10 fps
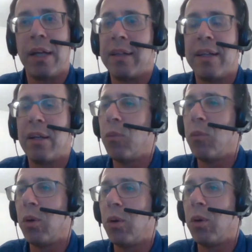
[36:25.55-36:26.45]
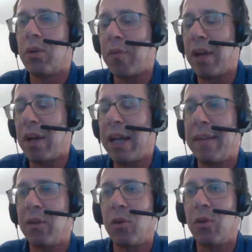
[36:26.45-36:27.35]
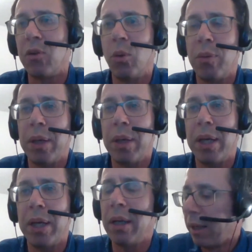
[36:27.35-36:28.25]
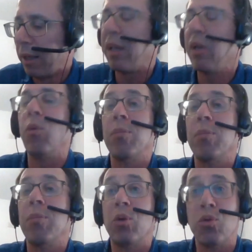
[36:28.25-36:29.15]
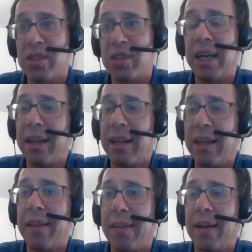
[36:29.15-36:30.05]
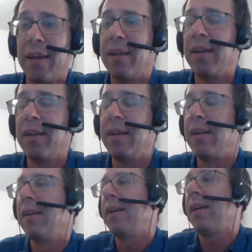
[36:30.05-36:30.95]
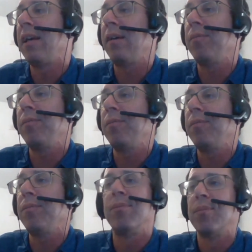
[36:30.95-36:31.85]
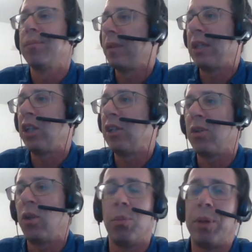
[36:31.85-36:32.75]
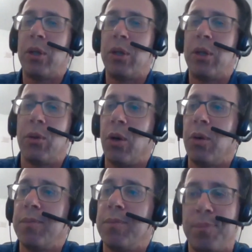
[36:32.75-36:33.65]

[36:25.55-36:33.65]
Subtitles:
They didn't want to have anything to do with me. They didn't want me to see anything. They just told me to go.